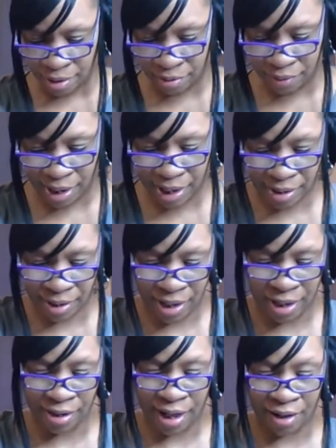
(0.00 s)
All right,
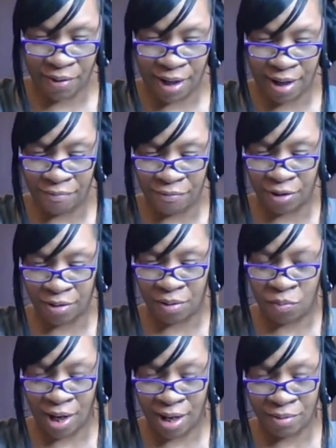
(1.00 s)
and now I have a,
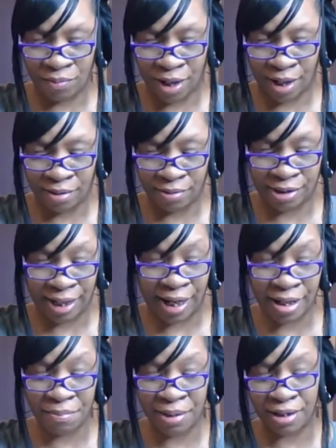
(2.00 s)
a Wet n Wild
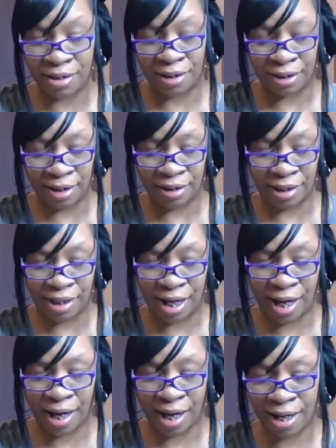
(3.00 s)
Diamond Lily
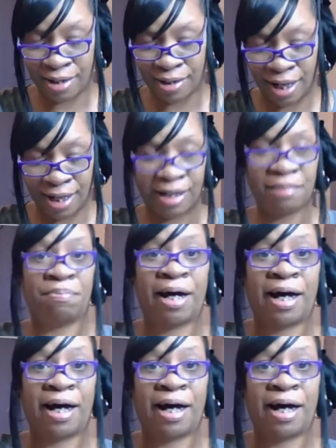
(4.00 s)
Highlighting